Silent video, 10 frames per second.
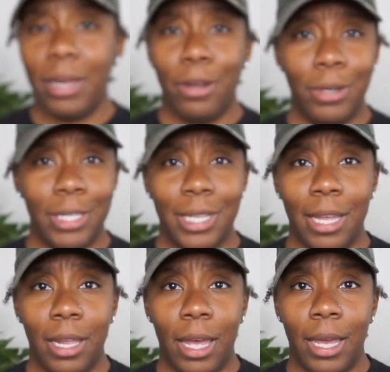noticed that
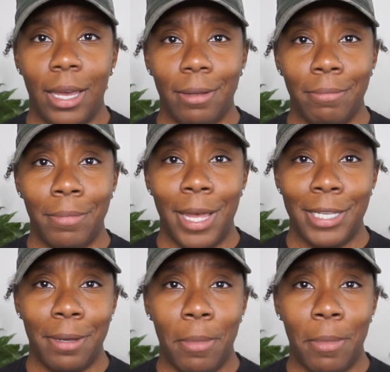like as I'm